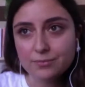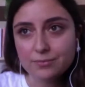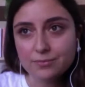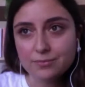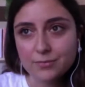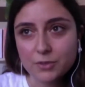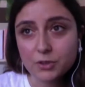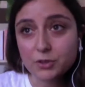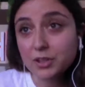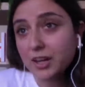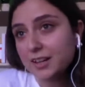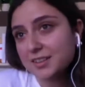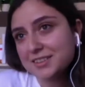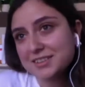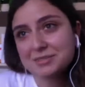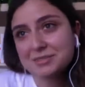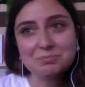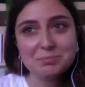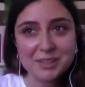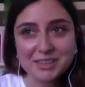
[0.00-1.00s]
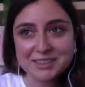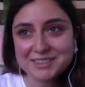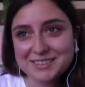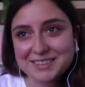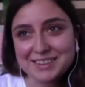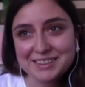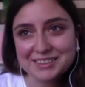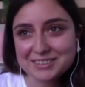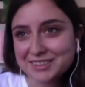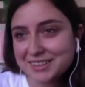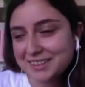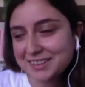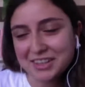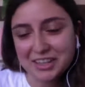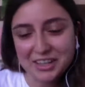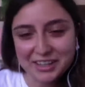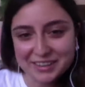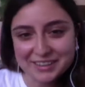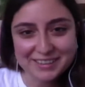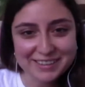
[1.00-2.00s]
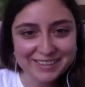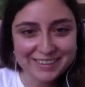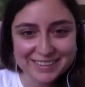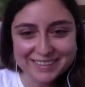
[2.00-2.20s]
or not, but that I